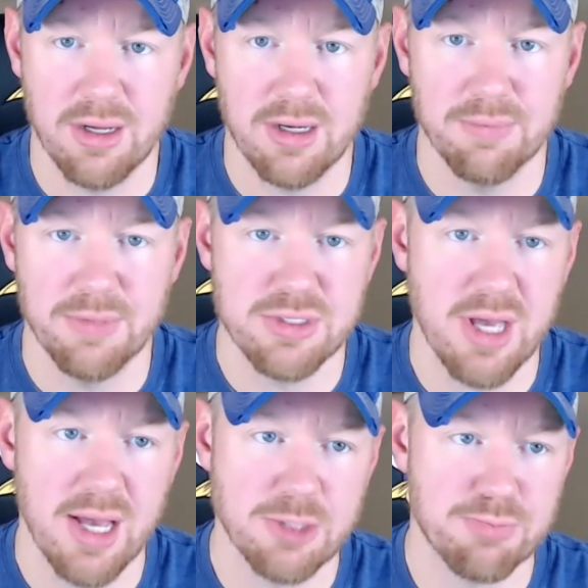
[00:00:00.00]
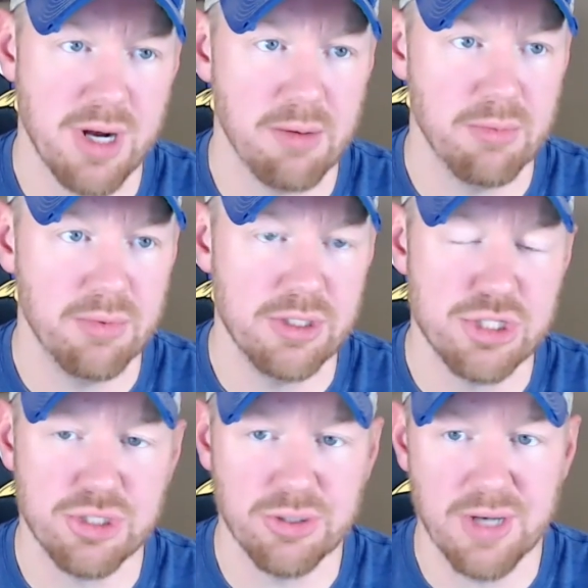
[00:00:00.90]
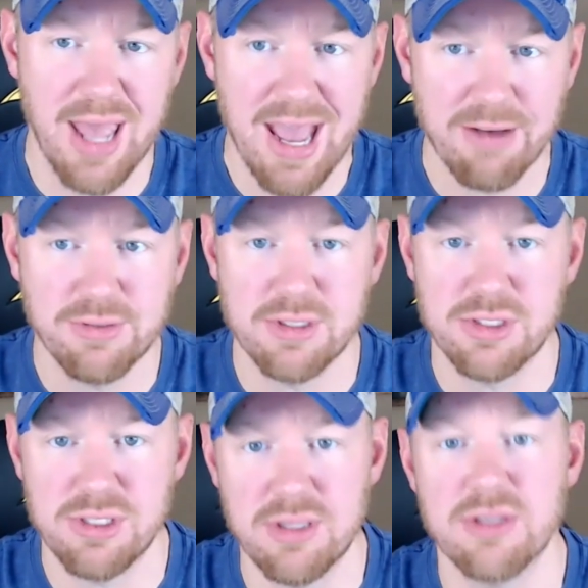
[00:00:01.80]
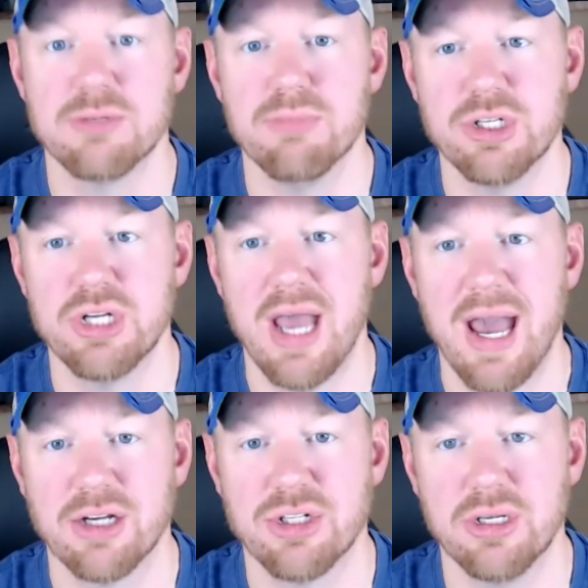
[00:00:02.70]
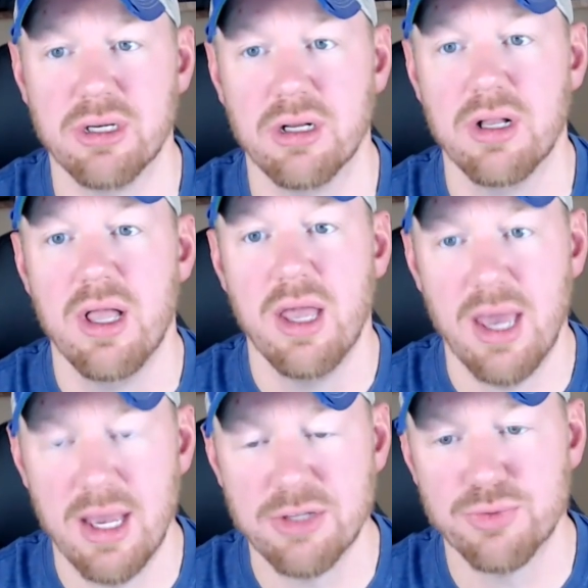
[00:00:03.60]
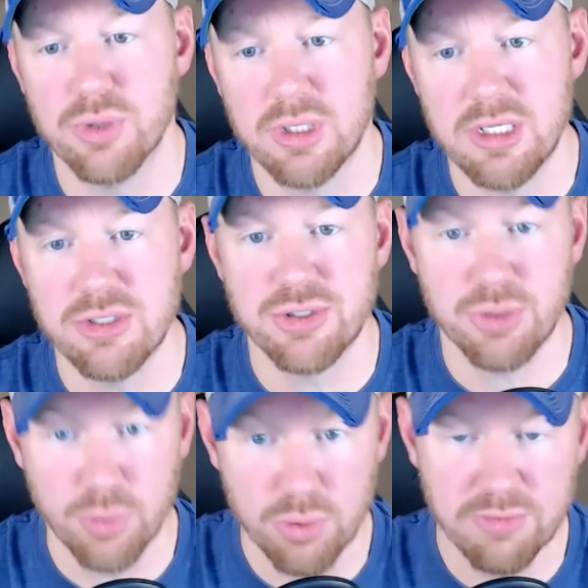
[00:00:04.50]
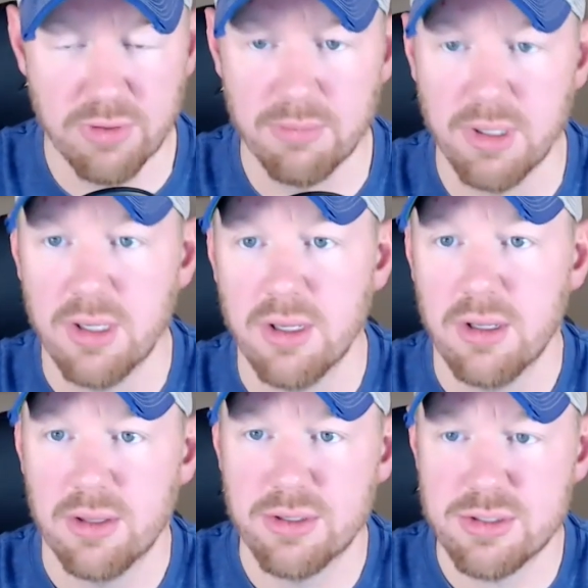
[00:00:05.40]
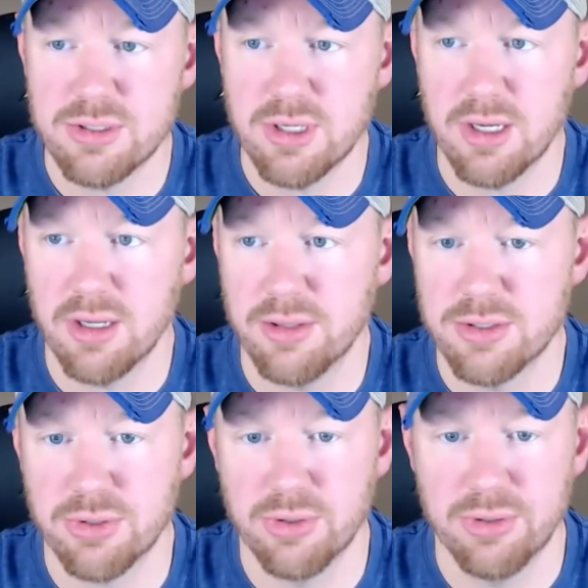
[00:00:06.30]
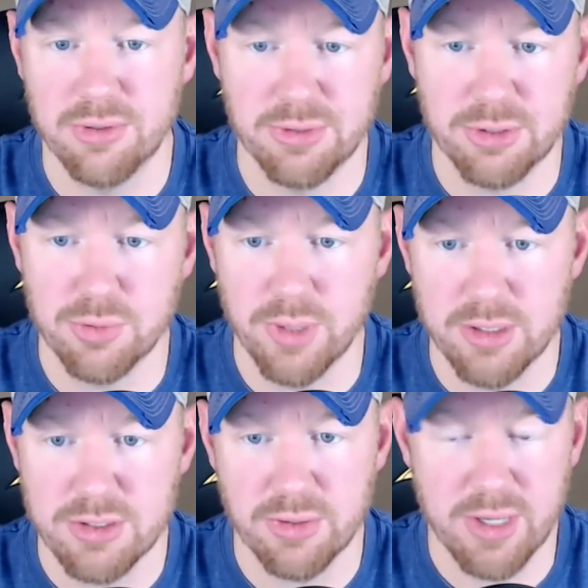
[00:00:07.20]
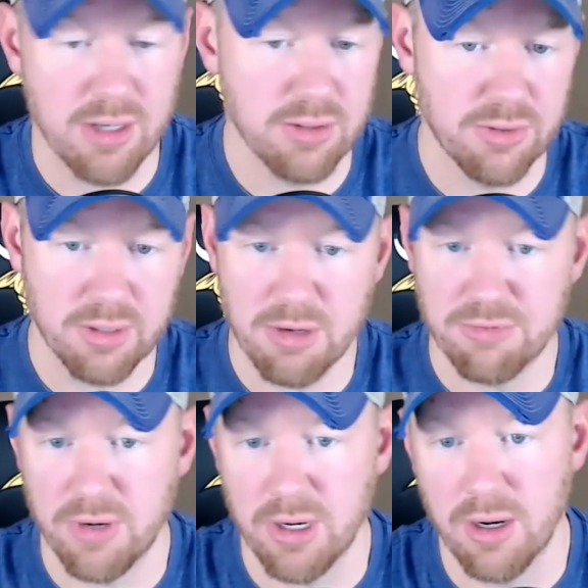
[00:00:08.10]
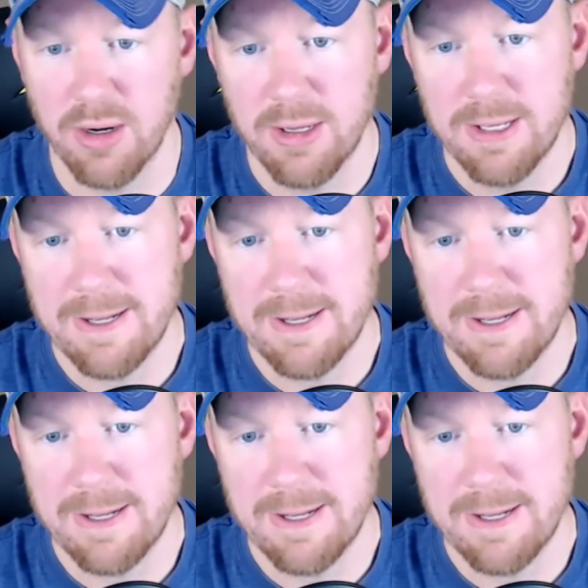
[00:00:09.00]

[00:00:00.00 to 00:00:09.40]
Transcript: Um, these guys probably shouldn't have to see this much action as rookies. Two of them this uh, this early in their career, so they are learning by fire.